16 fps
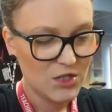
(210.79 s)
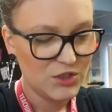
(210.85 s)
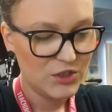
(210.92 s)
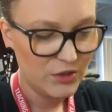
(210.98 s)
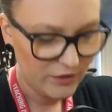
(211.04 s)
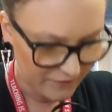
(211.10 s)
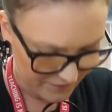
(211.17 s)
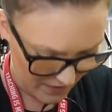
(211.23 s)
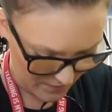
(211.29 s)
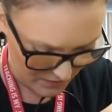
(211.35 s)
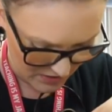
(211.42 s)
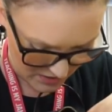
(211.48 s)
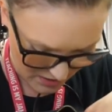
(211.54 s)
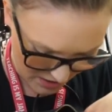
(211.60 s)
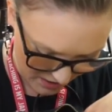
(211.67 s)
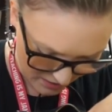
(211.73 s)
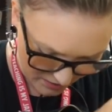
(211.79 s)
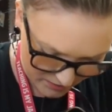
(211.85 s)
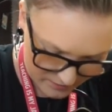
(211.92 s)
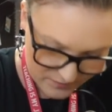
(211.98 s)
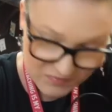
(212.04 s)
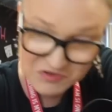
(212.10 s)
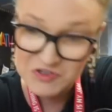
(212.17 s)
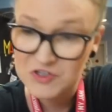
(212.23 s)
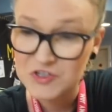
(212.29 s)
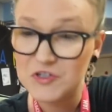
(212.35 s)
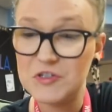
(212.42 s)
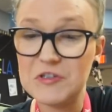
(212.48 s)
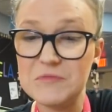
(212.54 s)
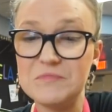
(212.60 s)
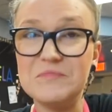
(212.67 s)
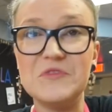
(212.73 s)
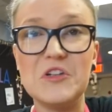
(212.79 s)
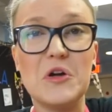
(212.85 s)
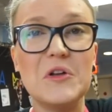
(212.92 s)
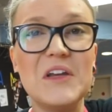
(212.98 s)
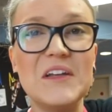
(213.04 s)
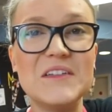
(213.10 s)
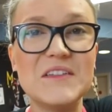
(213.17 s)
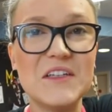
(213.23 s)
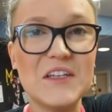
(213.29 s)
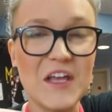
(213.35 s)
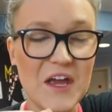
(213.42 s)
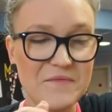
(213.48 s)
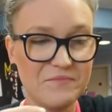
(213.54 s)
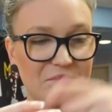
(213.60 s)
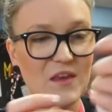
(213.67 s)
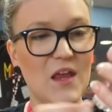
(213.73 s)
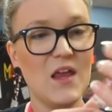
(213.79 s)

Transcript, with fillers: Two feminine items. Don't need to see that.